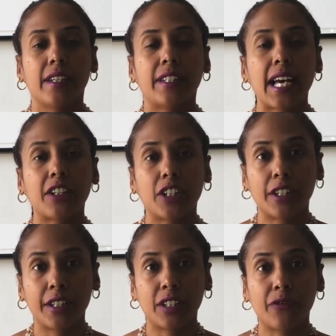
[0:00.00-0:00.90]

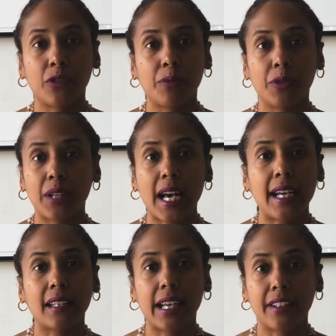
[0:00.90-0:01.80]
Sagittarius full moon
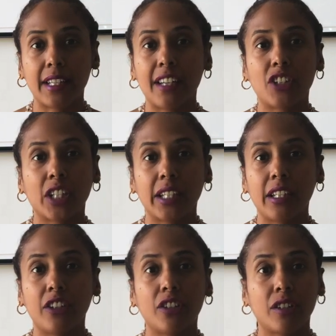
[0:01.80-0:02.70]
highlights
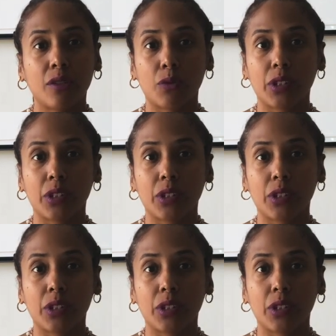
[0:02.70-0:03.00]
education,